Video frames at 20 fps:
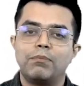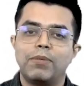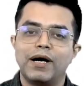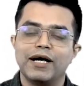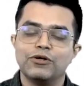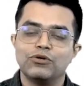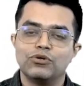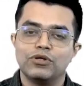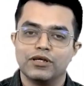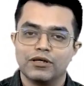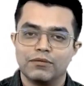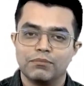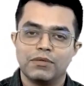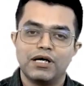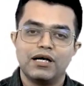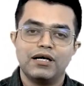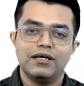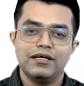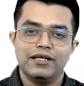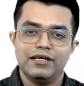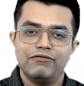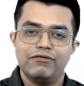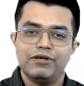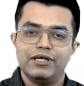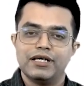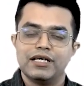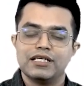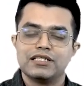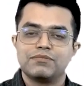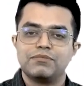pyoderma if
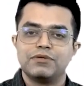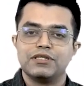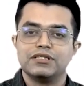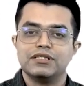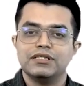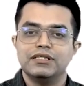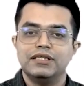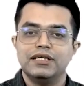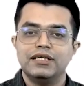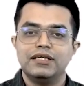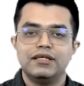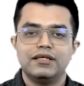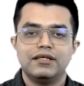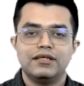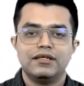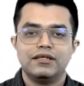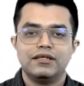it has preceded